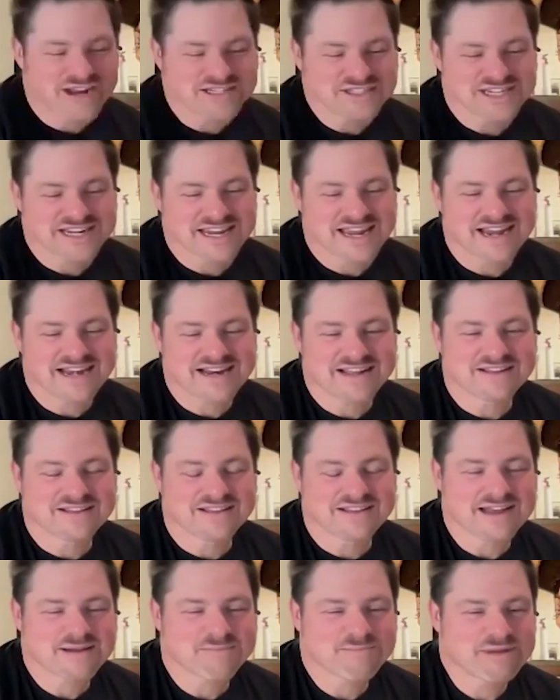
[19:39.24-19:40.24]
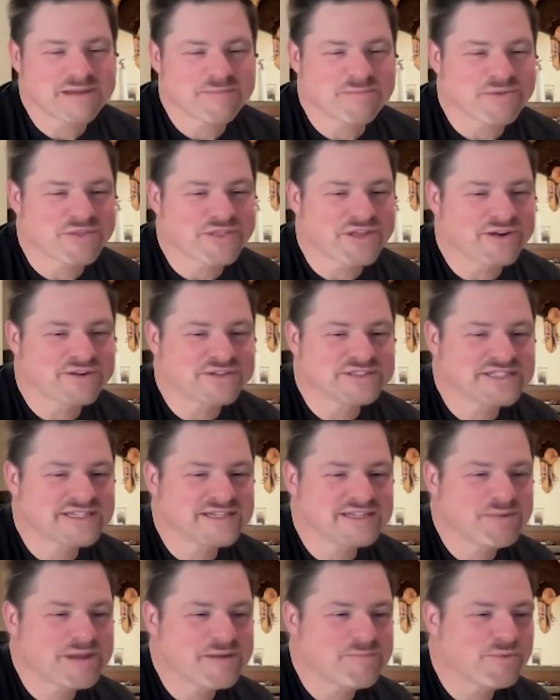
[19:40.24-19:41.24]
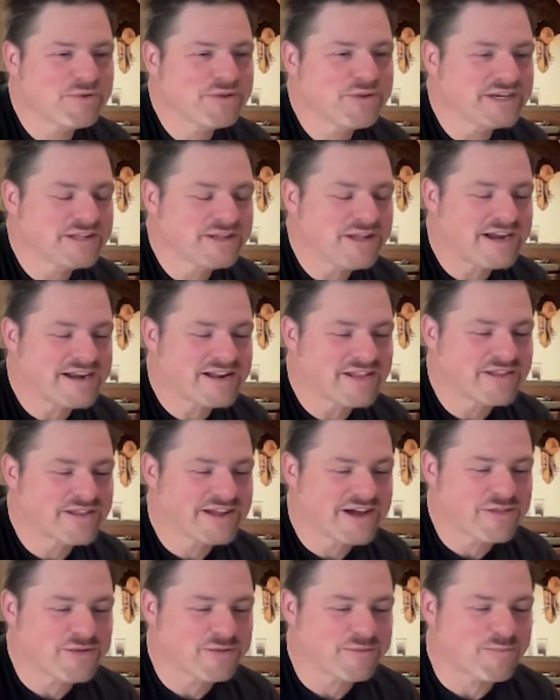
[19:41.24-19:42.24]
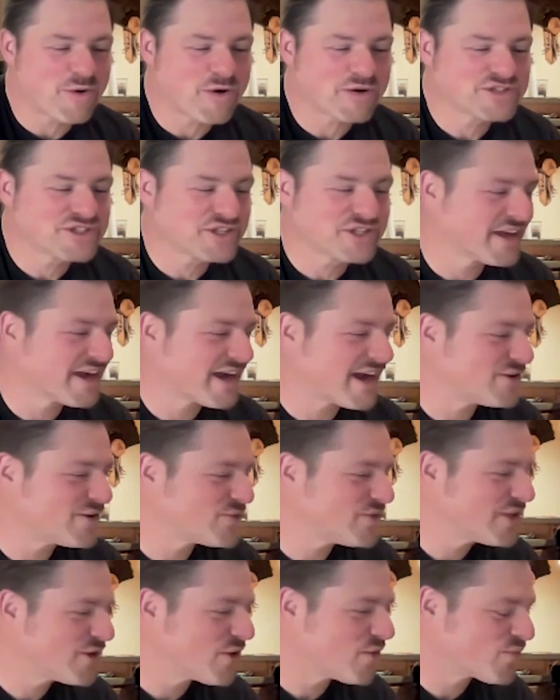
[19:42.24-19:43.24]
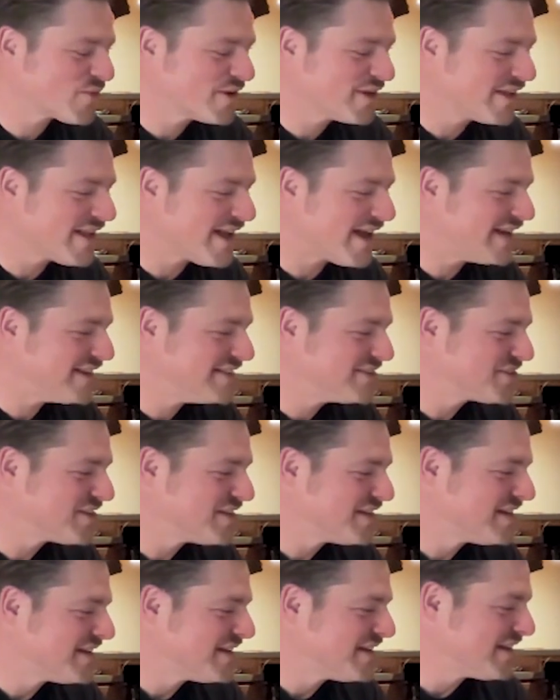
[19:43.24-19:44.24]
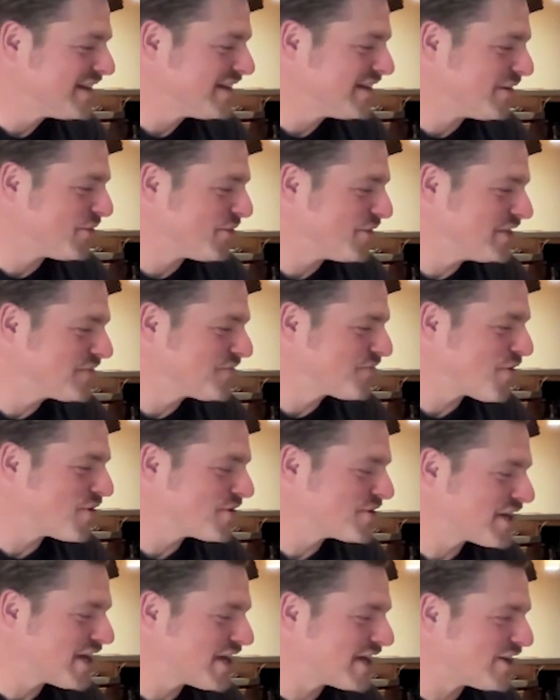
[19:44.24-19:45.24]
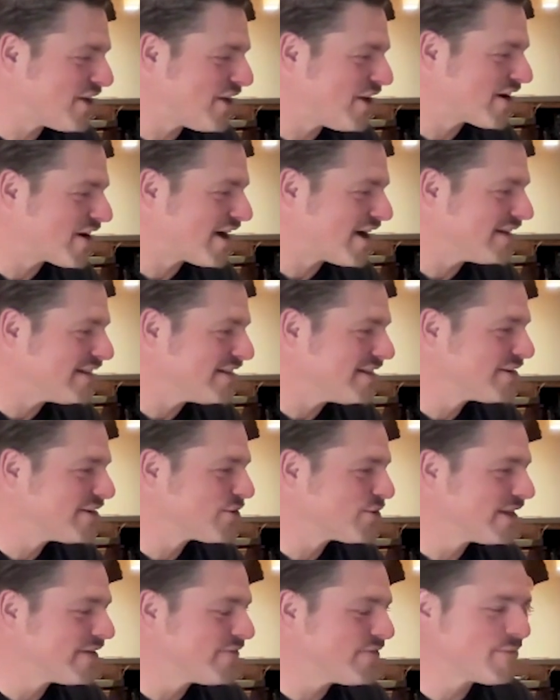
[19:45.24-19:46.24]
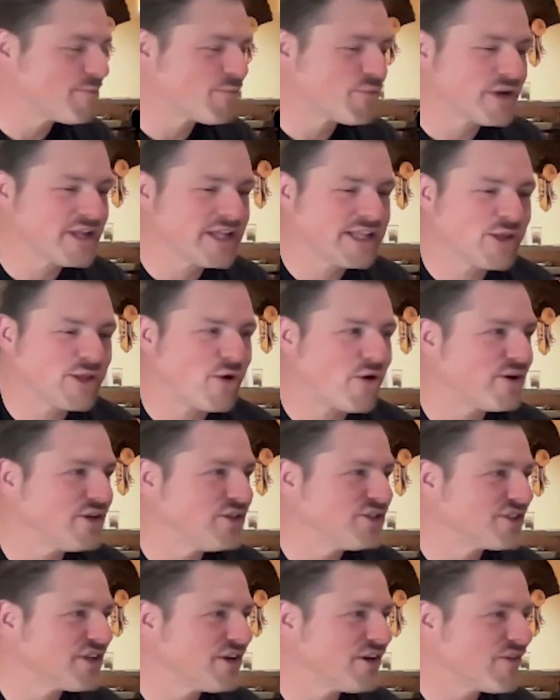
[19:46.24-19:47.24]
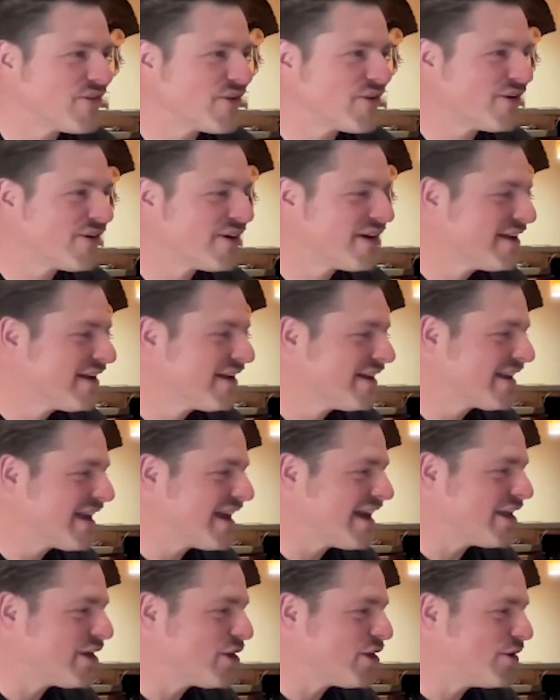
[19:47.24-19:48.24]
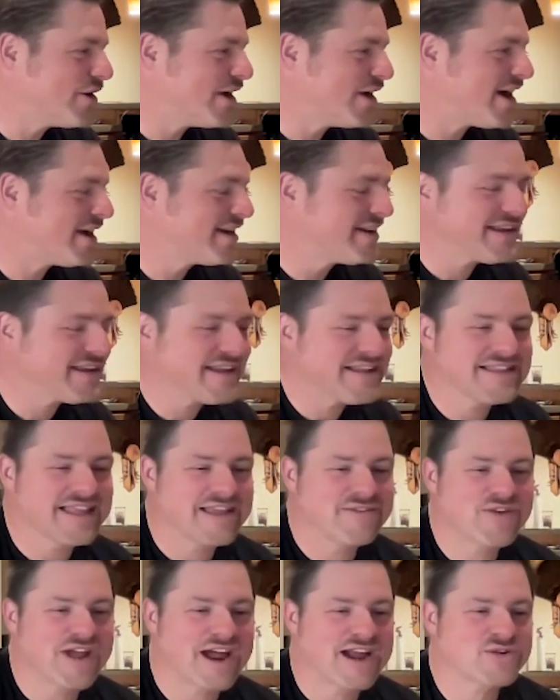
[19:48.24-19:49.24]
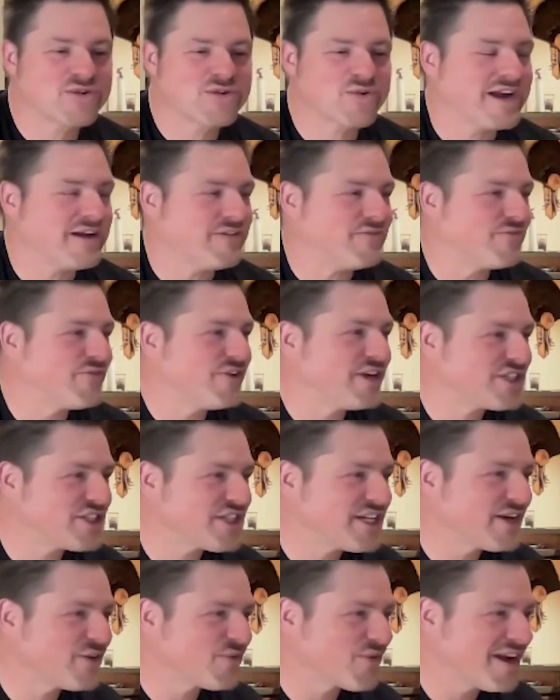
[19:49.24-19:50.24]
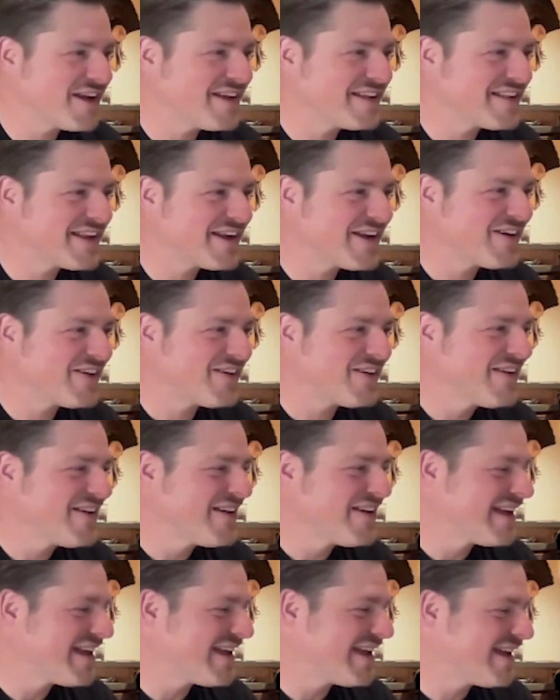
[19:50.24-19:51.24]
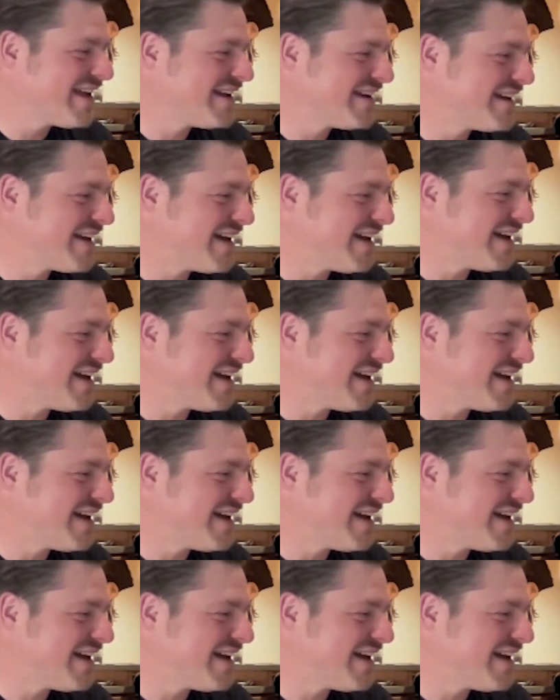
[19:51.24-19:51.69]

educating a lot of people there. See, people in a lot of the other parts of the country don't realize, you know, these folks on Long Island are living pretty large. They're getting good hunting. They've got great fishing right there. And